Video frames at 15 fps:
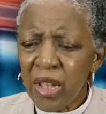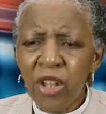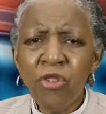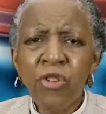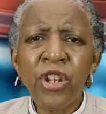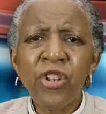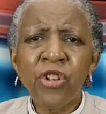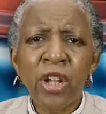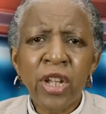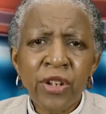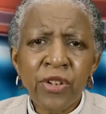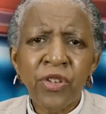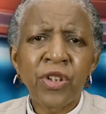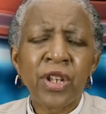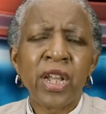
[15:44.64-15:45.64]
You need to
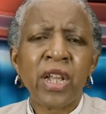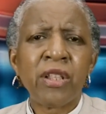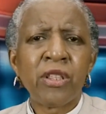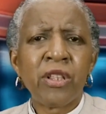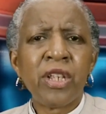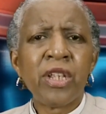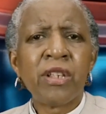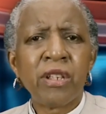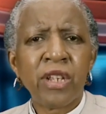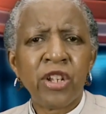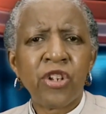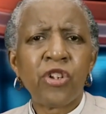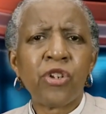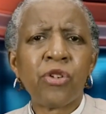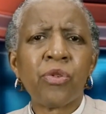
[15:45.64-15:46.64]
understand these
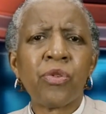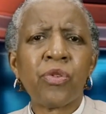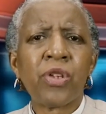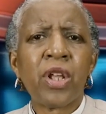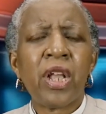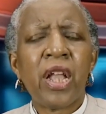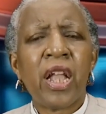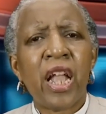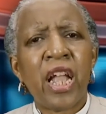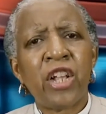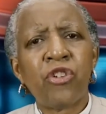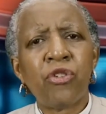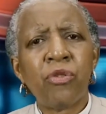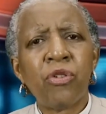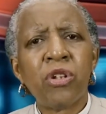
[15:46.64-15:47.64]
issues
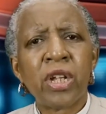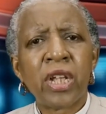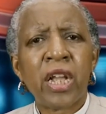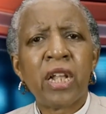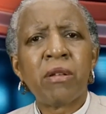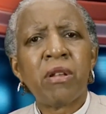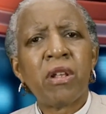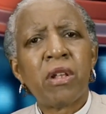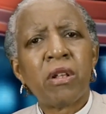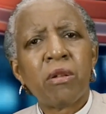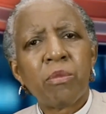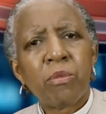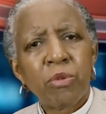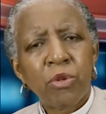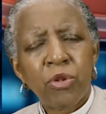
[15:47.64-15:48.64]
as you look at
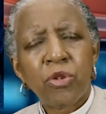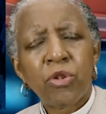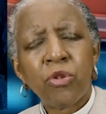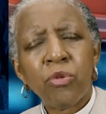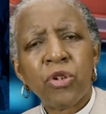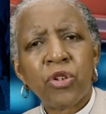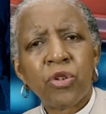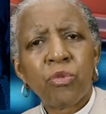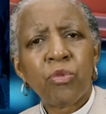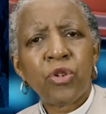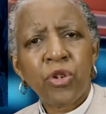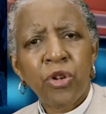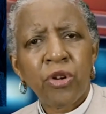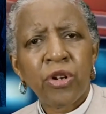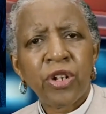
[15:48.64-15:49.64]
students
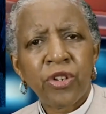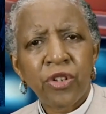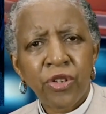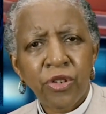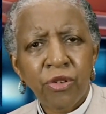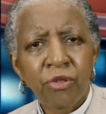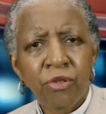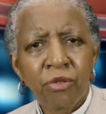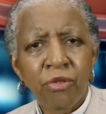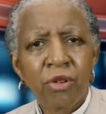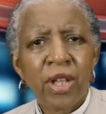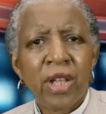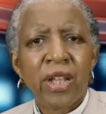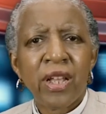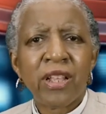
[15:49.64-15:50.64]
returning to school
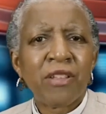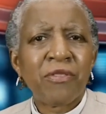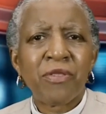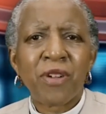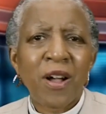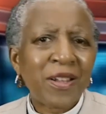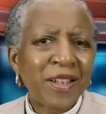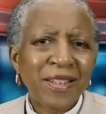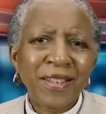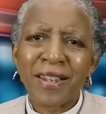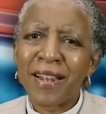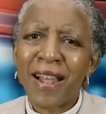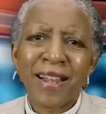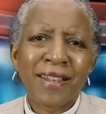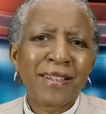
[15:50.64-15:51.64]
in the fall. It's a
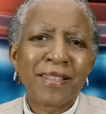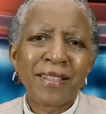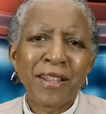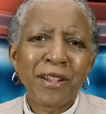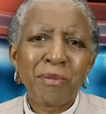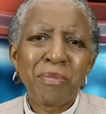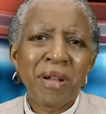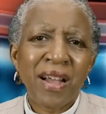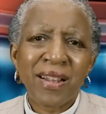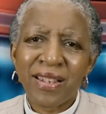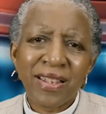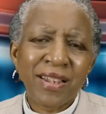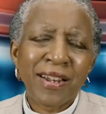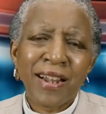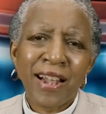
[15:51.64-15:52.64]
lot to think about.
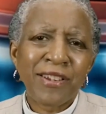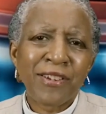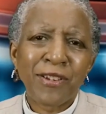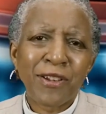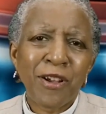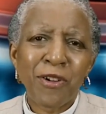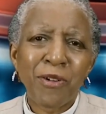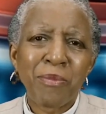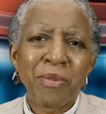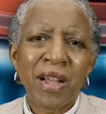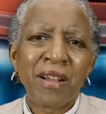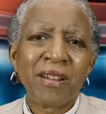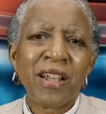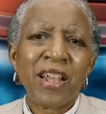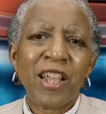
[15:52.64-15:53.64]
It's a lot to talk
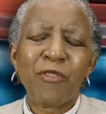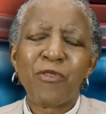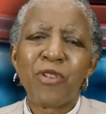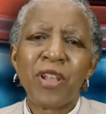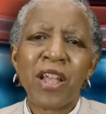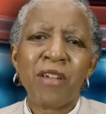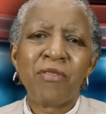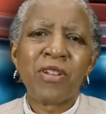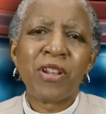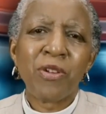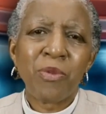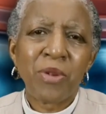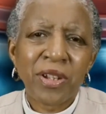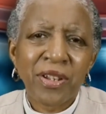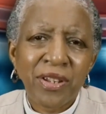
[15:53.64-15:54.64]
about. If you have any
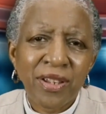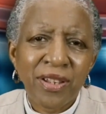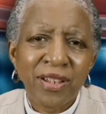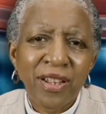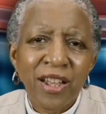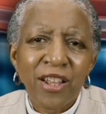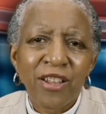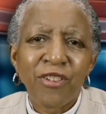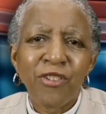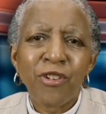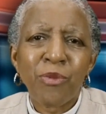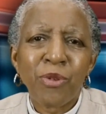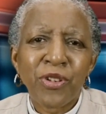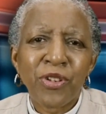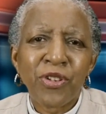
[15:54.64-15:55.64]
questions, you know
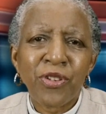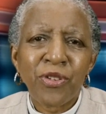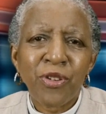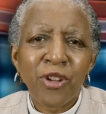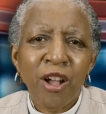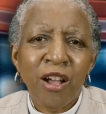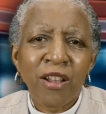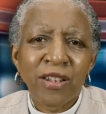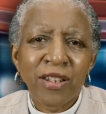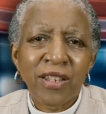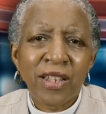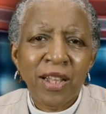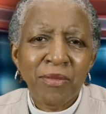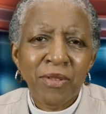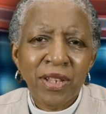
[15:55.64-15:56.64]
what to do. Call us
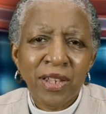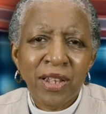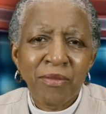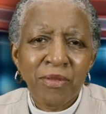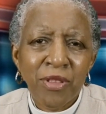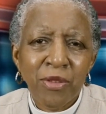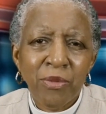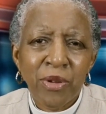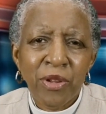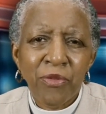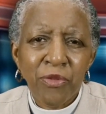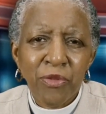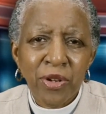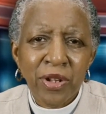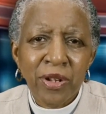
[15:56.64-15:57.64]

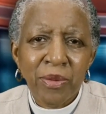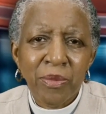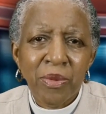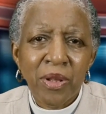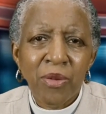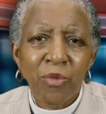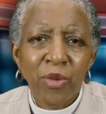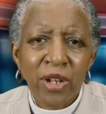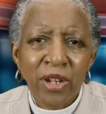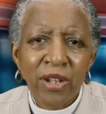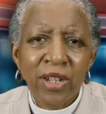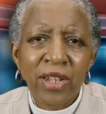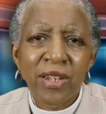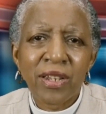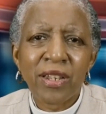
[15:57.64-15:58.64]
773-FREEDOM. We're
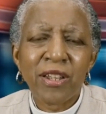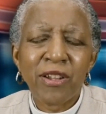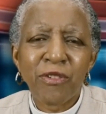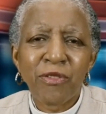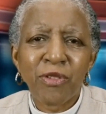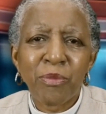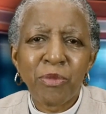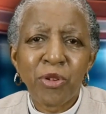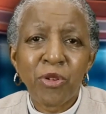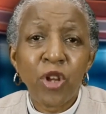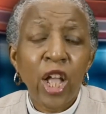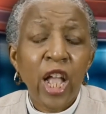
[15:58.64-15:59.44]
looking to hear from you,